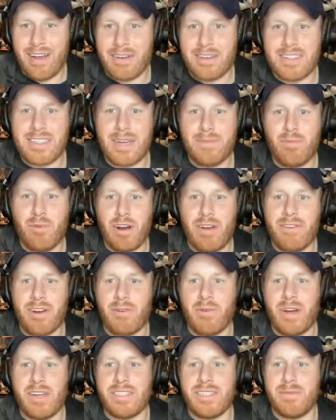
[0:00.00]
gonna skip one of our
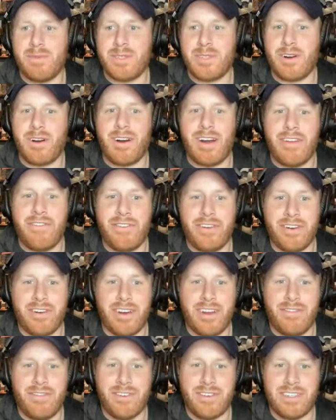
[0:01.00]
questions. I'm sorry if
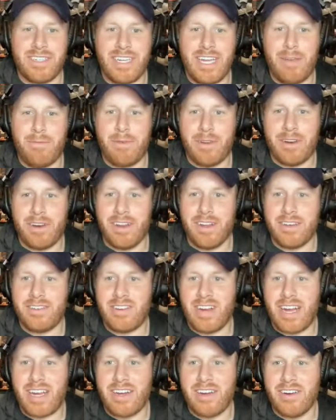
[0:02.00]
you're keeping
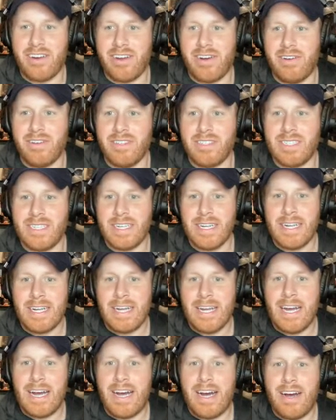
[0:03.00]
track of your notes,
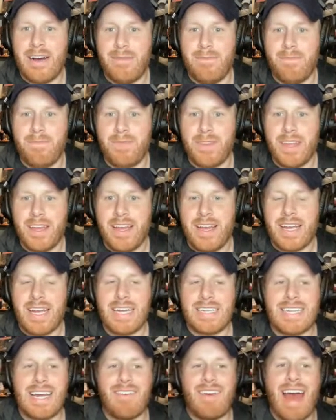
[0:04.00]

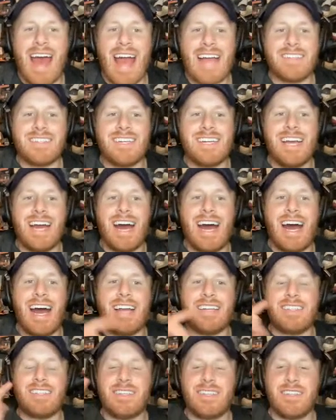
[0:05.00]
because I've actually
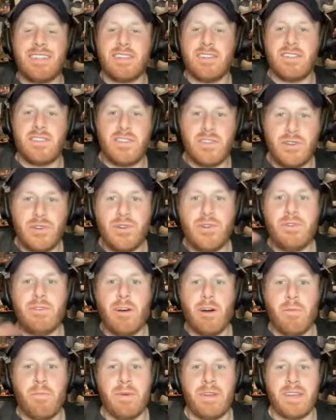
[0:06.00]
got 2
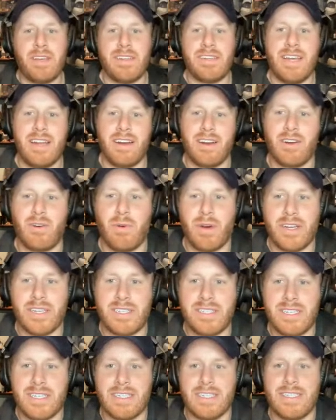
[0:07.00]
open container
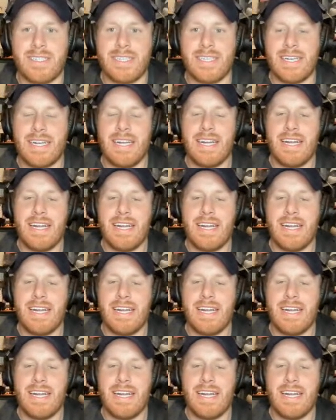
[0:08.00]
questions,